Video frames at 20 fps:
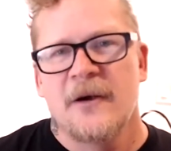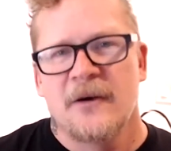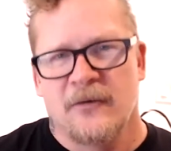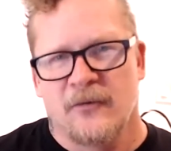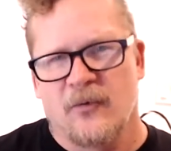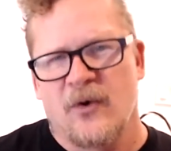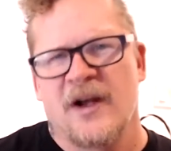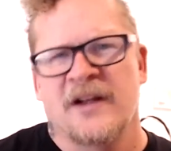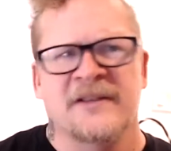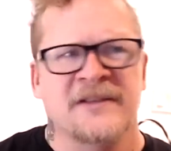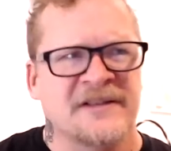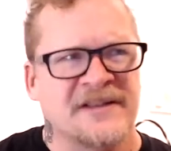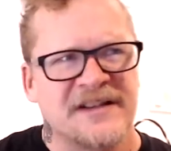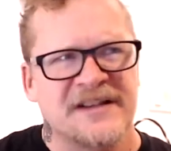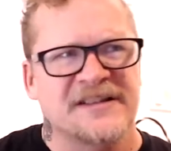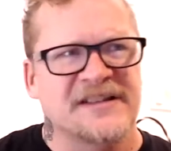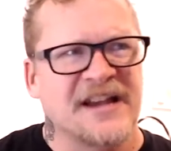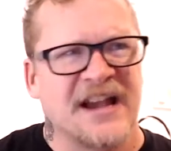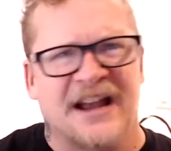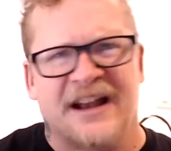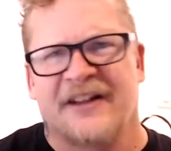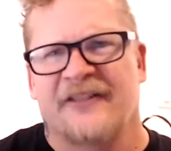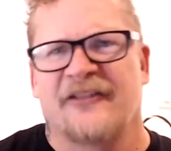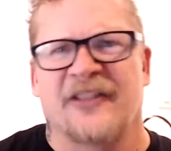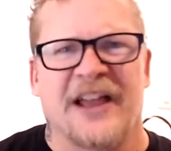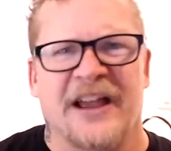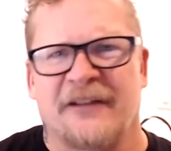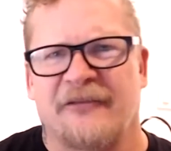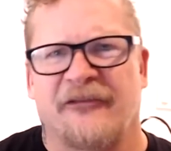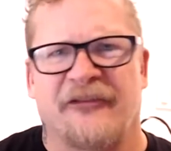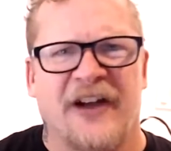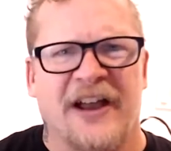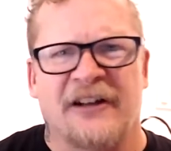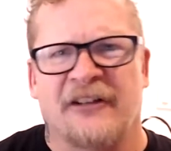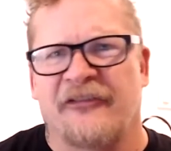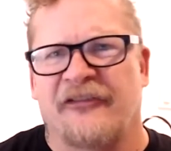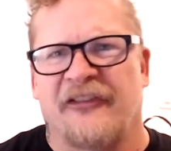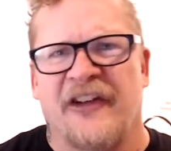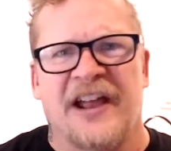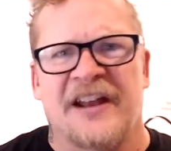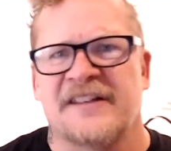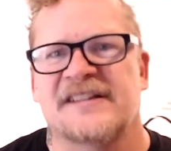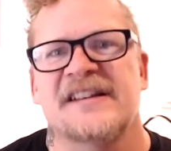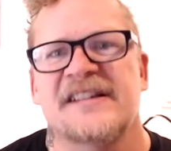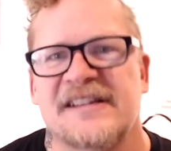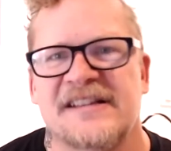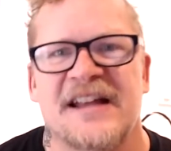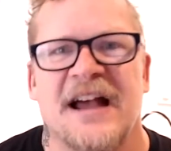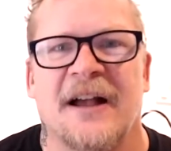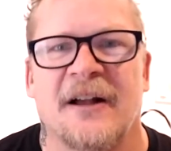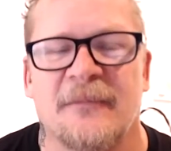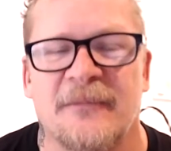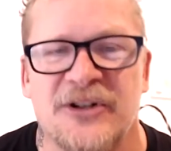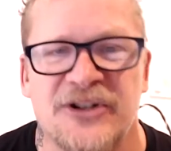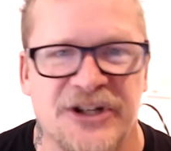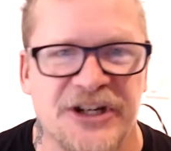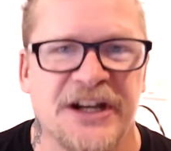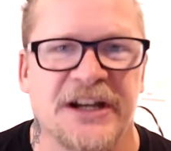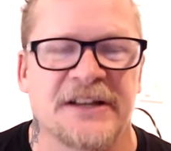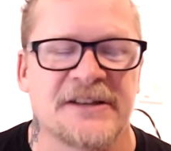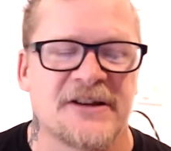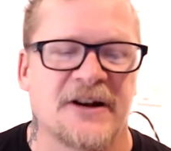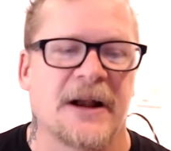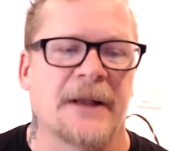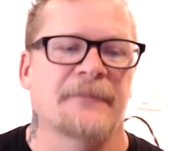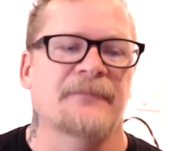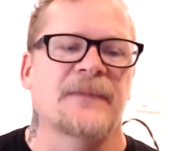runs these kind of like Final Fantasy style machines, right?